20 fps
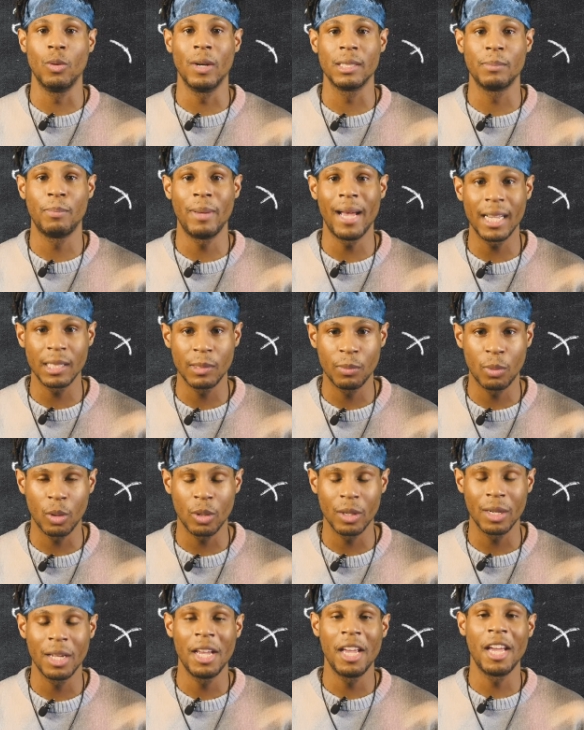US
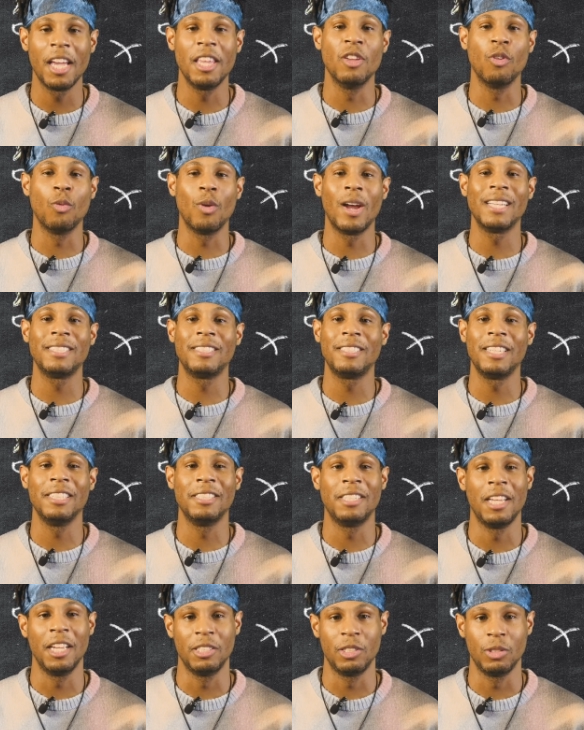passport, and the rest
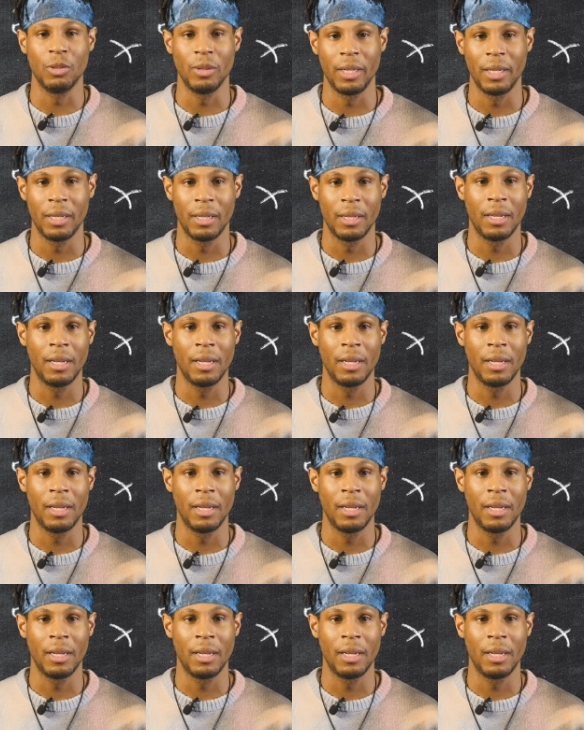is history.